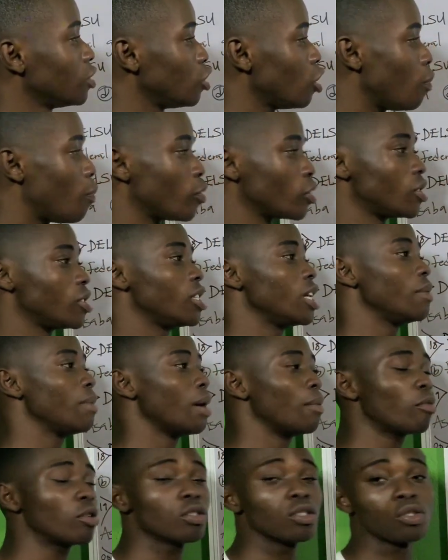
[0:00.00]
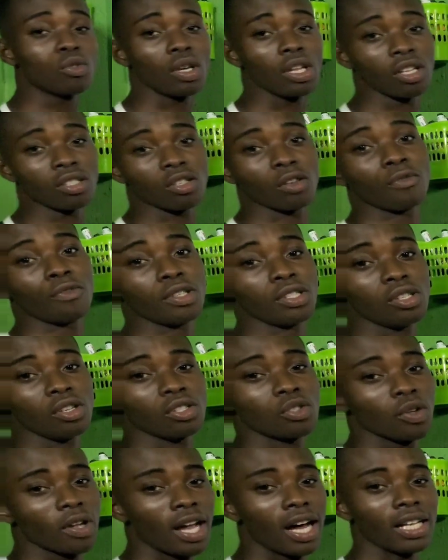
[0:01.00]
your positive, I'm going to do a lot of
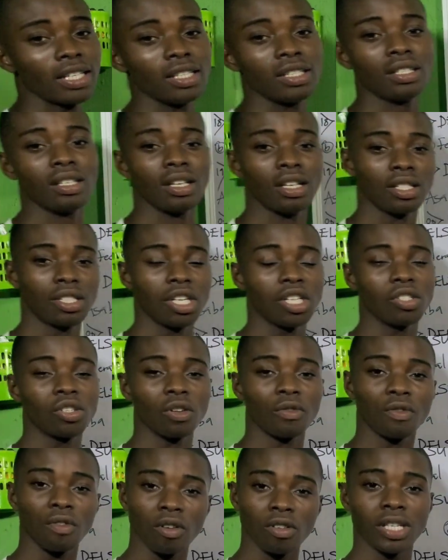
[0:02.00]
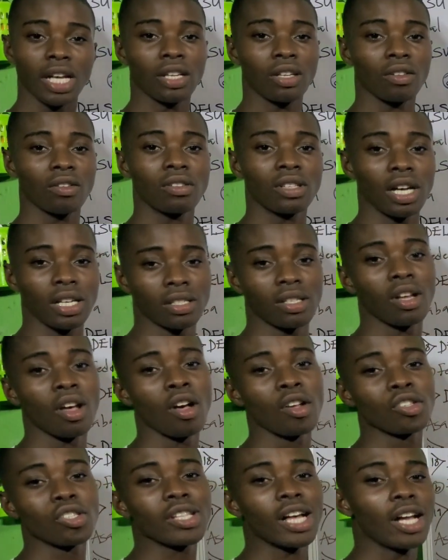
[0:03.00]
videos regarding the change of course and all that,
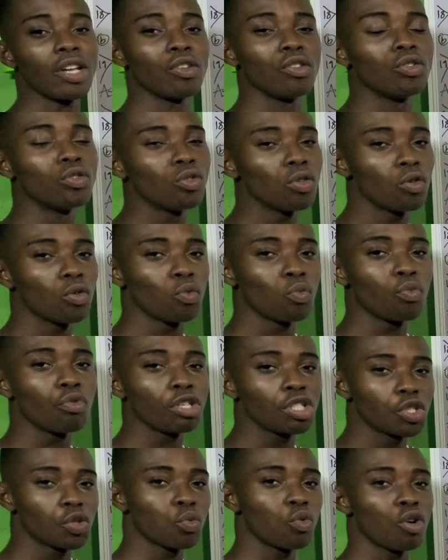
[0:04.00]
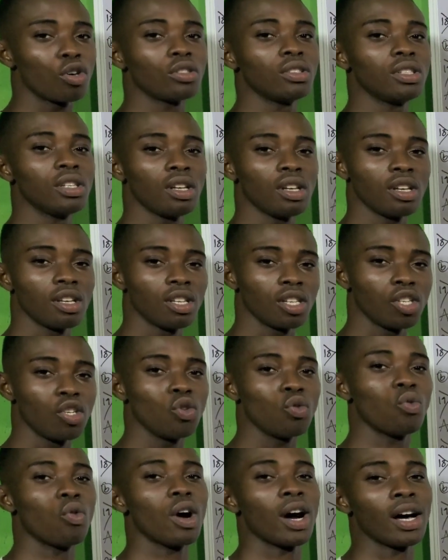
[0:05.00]
so that you know which one
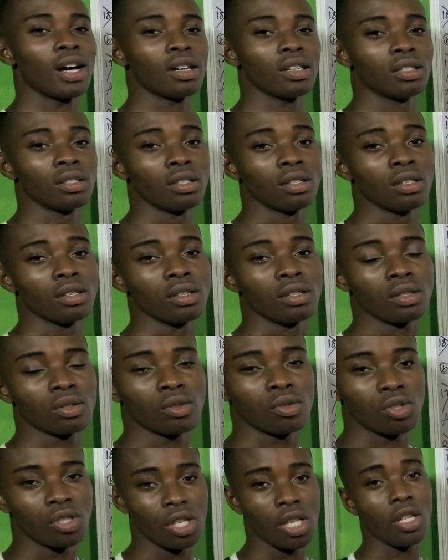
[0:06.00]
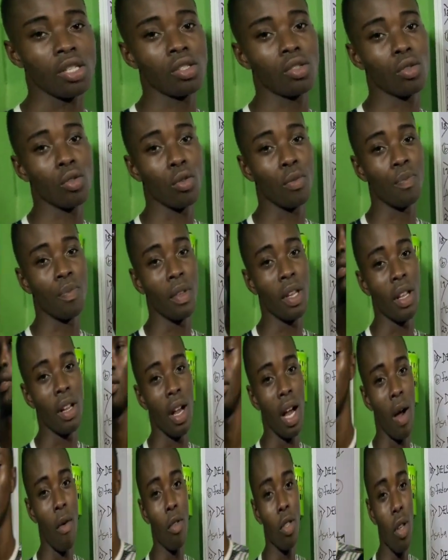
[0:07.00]
you are to change to.
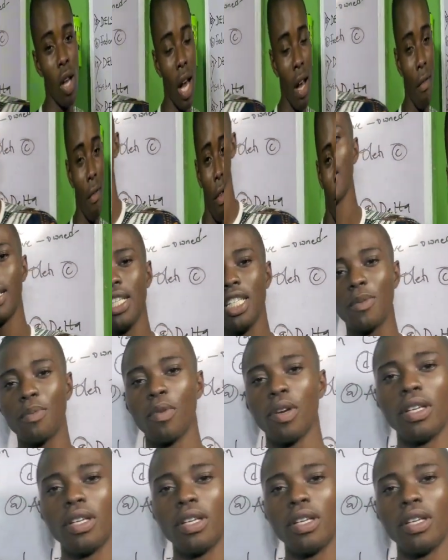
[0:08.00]
I want to have at this